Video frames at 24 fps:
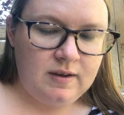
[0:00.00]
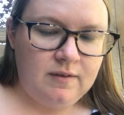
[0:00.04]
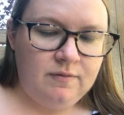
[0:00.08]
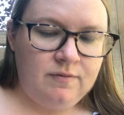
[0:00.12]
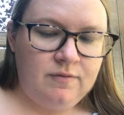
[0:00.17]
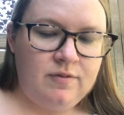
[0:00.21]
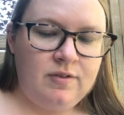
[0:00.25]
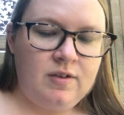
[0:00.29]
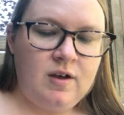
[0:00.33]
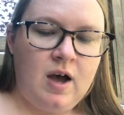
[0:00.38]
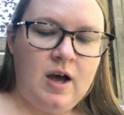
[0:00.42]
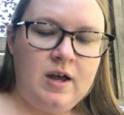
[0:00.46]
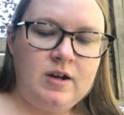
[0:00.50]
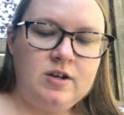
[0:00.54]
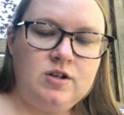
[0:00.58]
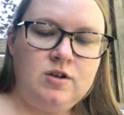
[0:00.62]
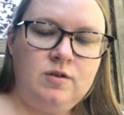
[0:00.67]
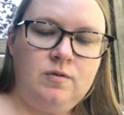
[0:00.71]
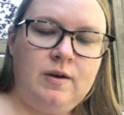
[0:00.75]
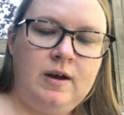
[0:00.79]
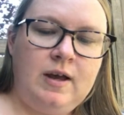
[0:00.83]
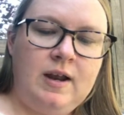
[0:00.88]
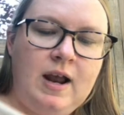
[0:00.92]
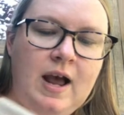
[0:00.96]
thought
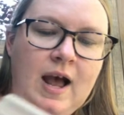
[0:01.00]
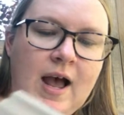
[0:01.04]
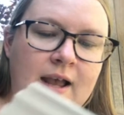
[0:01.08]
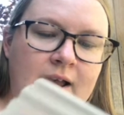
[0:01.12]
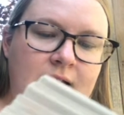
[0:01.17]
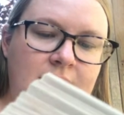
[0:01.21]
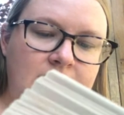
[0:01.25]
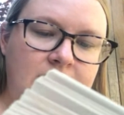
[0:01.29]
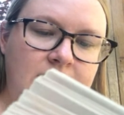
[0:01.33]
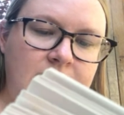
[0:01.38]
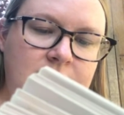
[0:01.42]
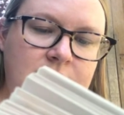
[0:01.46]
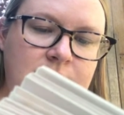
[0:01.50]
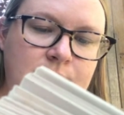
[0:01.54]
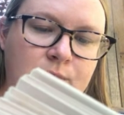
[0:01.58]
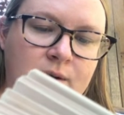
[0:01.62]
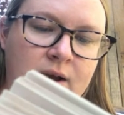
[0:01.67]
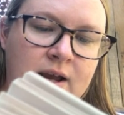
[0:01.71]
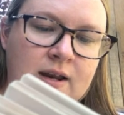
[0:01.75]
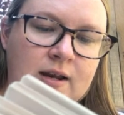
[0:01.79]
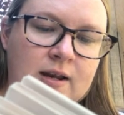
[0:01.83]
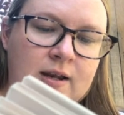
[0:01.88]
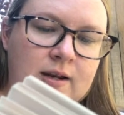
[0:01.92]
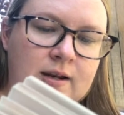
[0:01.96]
to it, I can
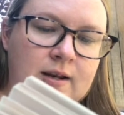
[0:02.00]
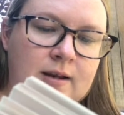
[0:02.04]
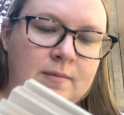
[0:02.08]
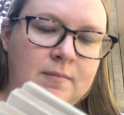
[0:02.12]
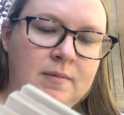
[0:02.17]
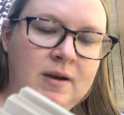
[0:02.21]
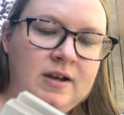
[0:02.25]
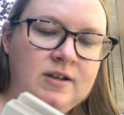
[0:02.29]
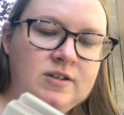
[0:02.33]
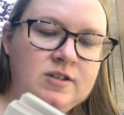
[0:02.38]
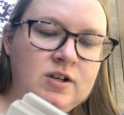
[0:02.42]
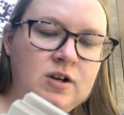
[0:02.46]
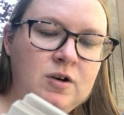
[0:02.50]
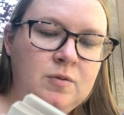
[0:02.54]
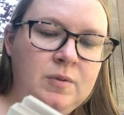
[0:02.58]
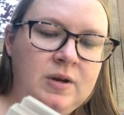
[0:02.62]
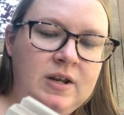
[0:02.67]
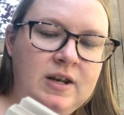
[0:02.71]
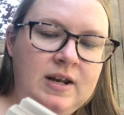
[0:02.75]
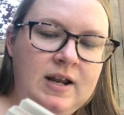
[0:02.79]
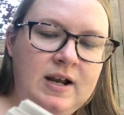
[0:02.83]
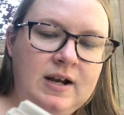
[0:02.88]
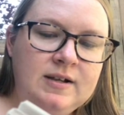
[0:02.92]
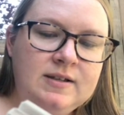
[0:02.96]
explain it in my
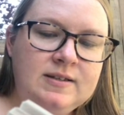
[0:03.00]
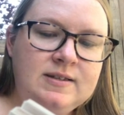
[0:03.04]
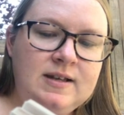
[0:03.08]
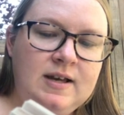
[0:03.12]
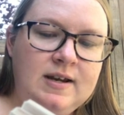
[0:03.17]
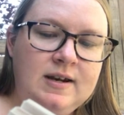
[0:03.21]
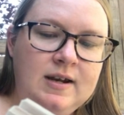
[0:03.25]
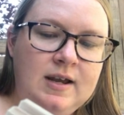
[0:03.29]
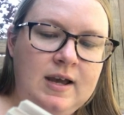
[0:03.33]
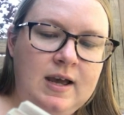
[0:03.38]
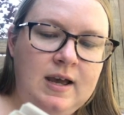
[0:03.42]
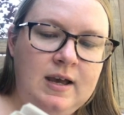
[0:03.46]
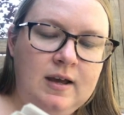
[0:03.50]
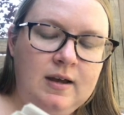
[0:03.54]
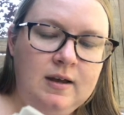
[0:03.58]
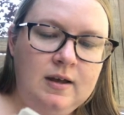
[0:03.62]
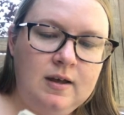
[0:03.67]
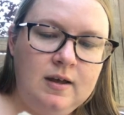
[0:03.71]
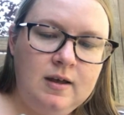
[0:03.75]
sermon next Sunday.